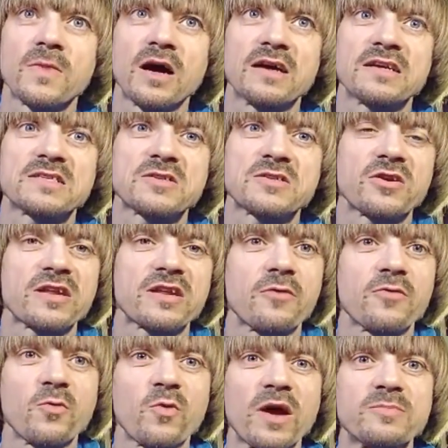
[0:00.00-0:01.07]
I started
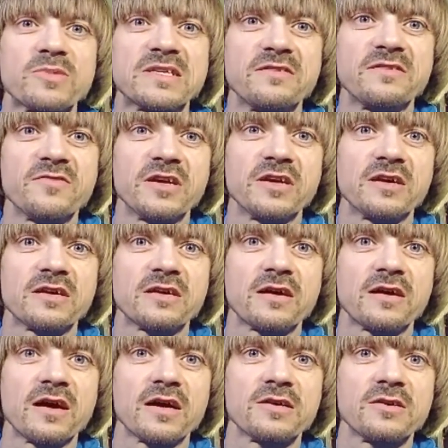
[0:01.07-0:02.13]
out with web TV.
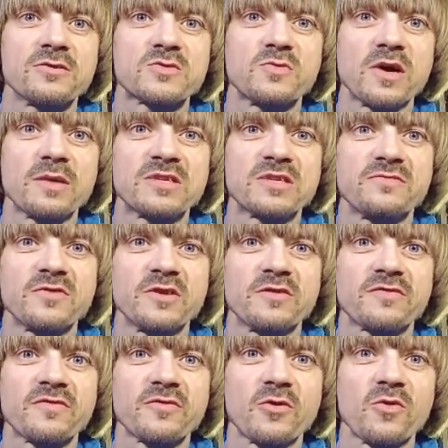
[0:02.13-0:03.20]
I used web
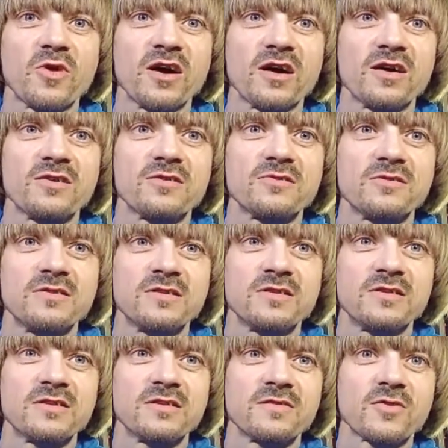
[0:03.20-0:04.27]
TV for a while,
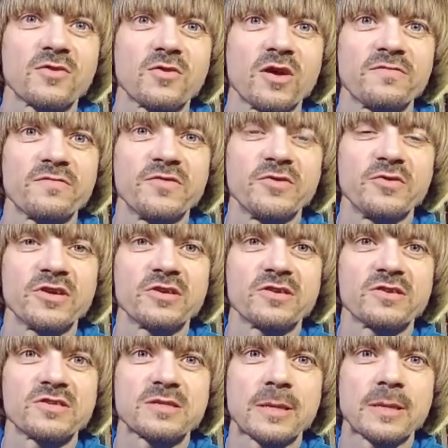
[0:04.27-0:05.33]
for quite a few
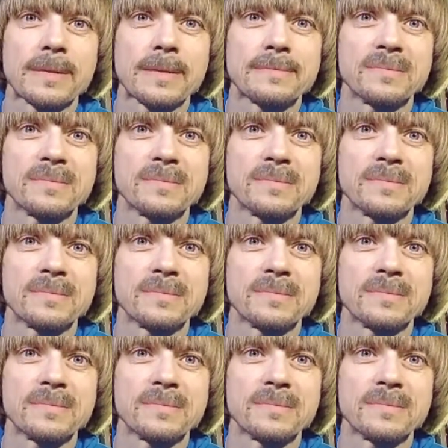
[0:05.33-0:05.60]
years.